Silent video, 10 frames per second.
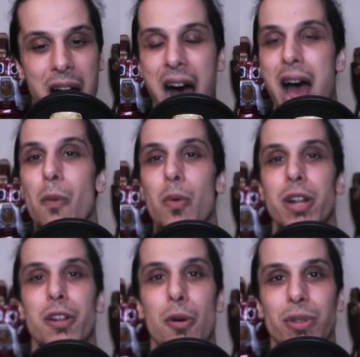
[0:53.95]
I want
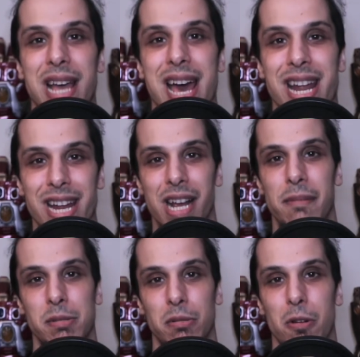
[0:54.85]
to know that in the
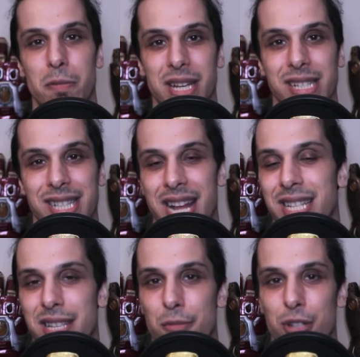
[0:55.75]
comments below, because
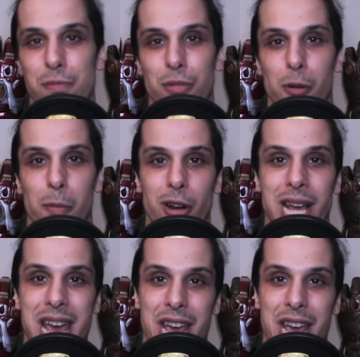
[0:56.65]
that's the most important part,